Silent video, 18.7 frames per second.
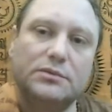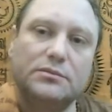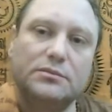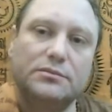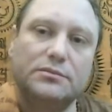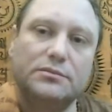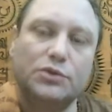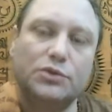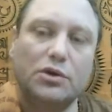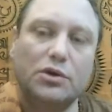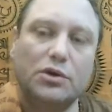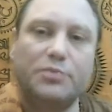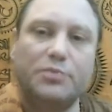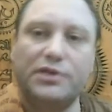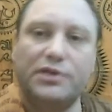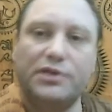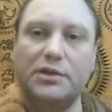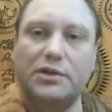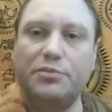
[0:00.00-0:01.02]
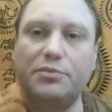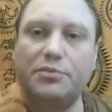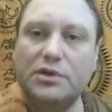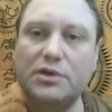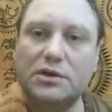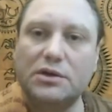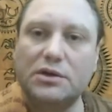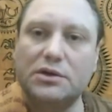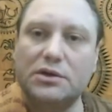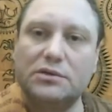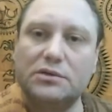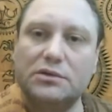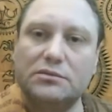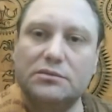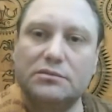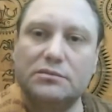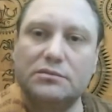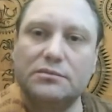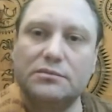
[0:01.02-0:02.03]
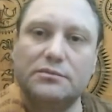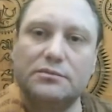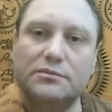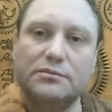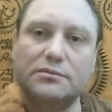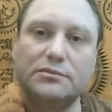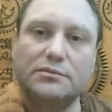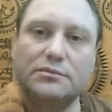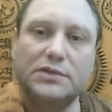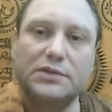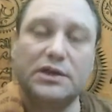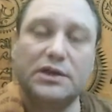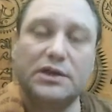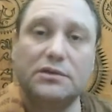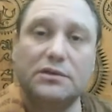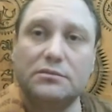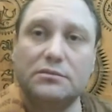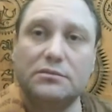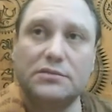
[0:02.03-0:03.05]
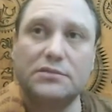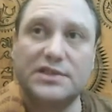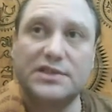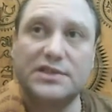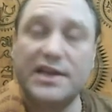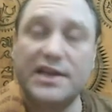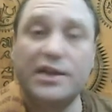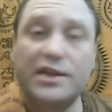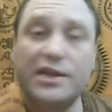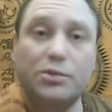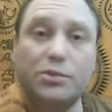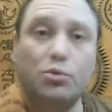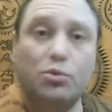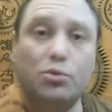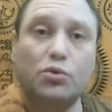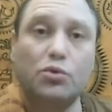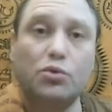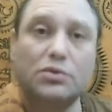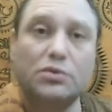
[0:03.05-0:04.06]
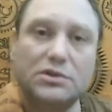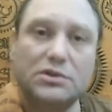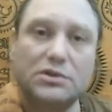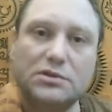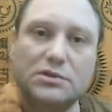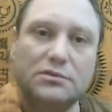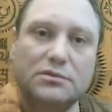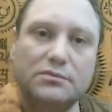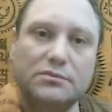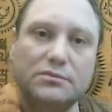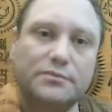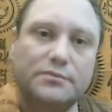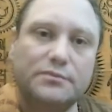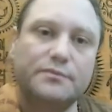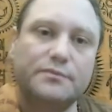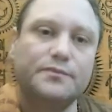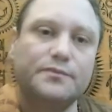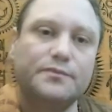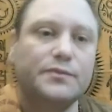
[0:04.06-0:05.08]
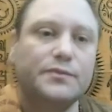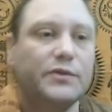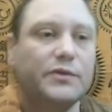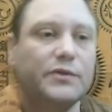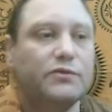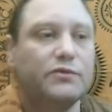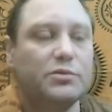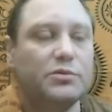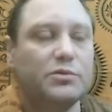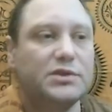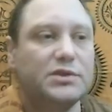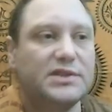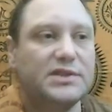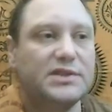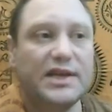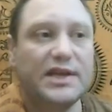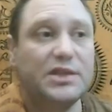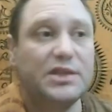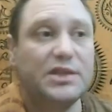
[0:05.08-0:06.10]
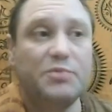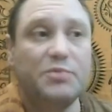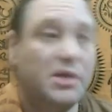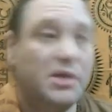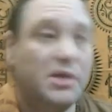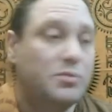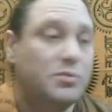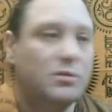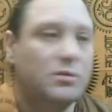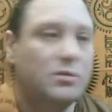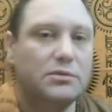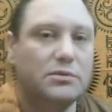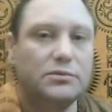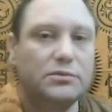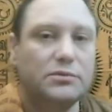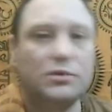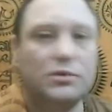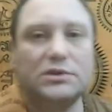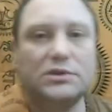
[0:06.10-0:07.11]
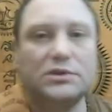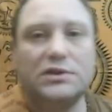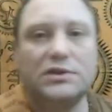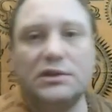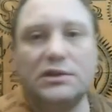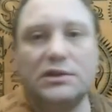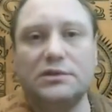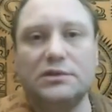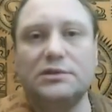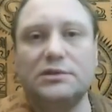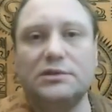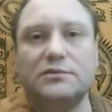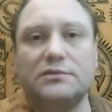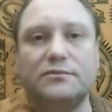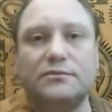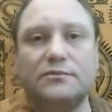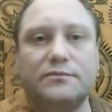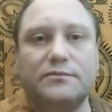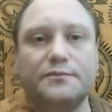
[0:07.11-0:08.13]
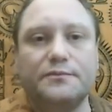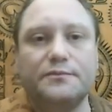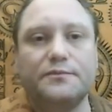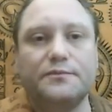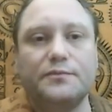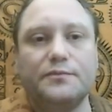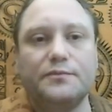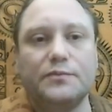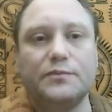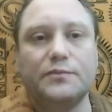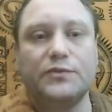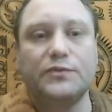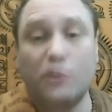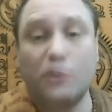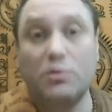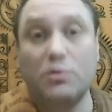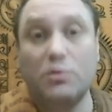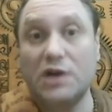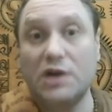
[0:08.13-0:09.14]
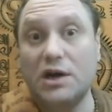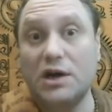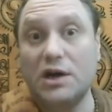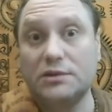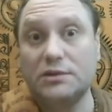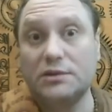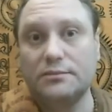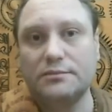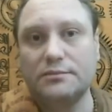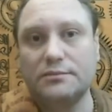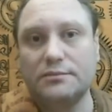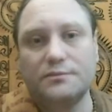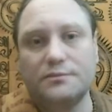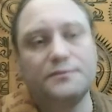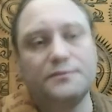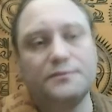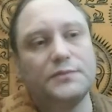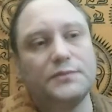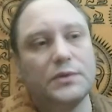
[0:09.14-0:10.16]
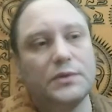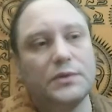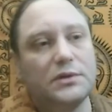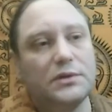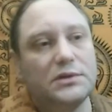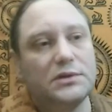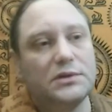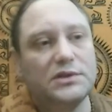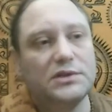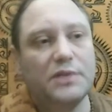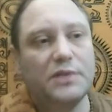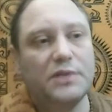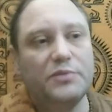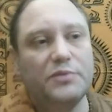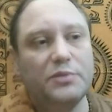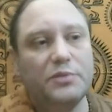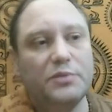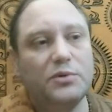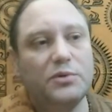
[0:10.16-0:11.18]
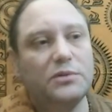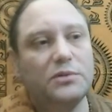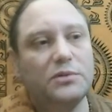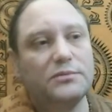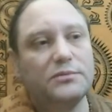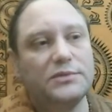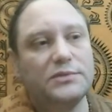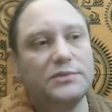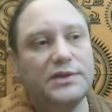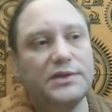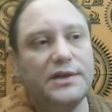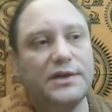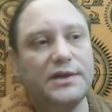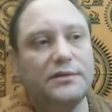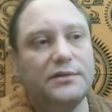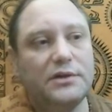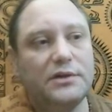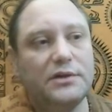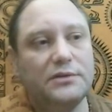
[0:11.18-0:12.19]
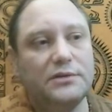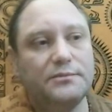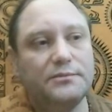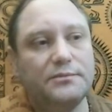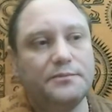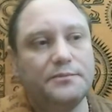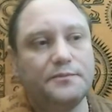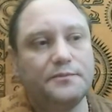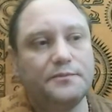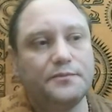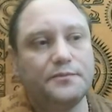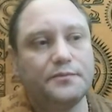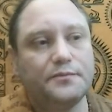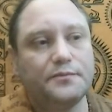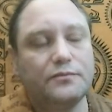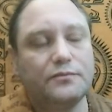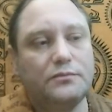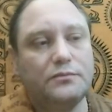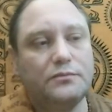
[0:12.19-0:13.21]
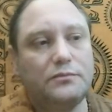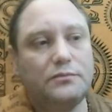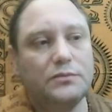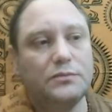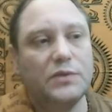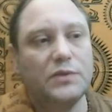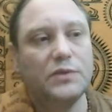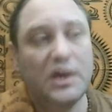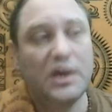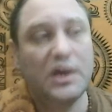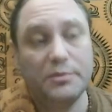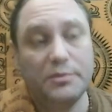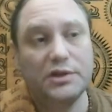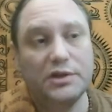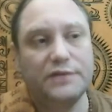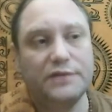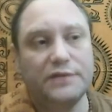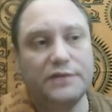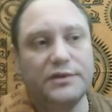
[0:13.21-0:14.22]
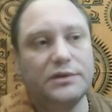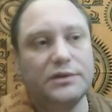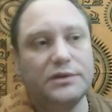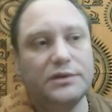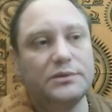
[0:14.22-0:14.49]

Yoga Pradipika, like saint books from the saint people, you can say that, from God. Some people saying that. I believe in it.